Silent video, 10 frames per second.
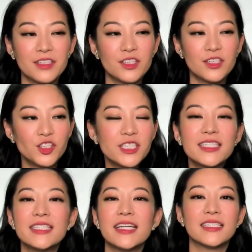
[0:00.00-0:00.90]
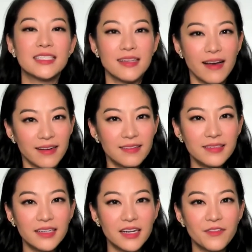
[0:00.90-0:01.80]
such a distinct style,
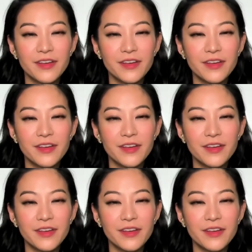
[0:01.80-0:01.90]
and I yeah.